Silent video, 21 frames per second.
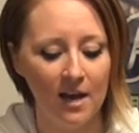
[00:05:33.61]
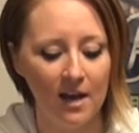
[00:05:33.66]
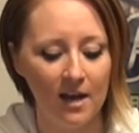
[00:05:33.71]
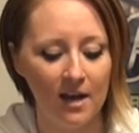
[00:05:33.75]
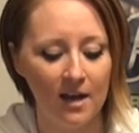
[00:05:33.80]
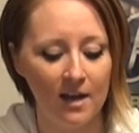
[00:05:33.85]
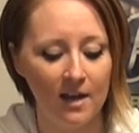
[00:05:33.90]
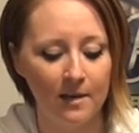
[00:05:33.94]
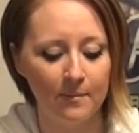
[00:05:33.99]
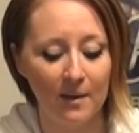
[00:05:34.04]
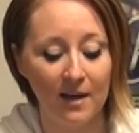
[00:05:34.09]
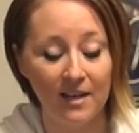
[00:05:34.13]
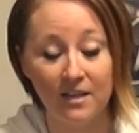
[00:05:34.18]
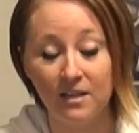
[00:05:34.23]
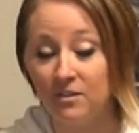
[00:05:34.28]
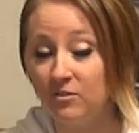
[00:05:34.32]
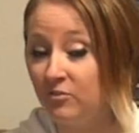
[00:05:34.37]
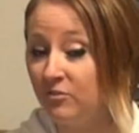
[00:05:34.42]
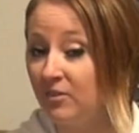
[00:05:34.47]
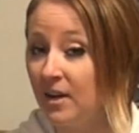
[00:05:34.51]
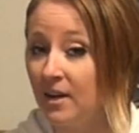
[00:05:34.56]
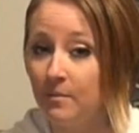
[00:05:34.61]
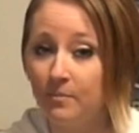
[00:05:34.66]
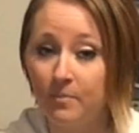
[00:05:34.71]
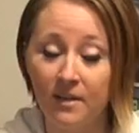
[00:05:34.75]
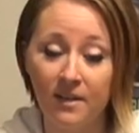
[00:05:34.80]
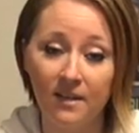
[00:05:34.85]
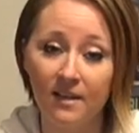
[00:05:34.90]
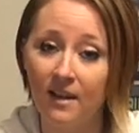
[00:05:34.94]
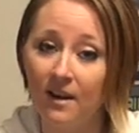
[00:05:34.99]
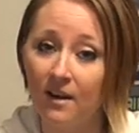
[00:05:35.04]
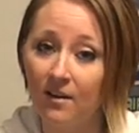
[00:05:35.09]
I couldn't find
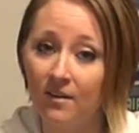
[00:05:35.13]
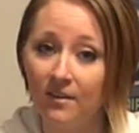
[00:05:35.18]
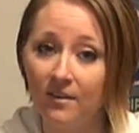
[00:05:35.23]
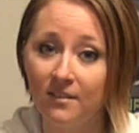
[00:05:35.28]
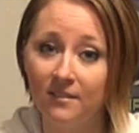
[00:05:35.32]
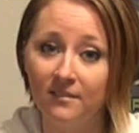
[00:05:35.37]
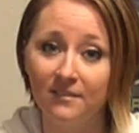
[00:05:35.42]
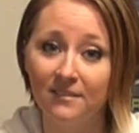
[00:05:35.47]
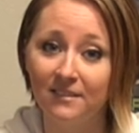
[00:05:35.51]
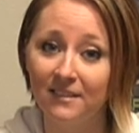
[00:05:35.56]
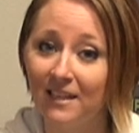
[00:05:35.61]
Pete Carroll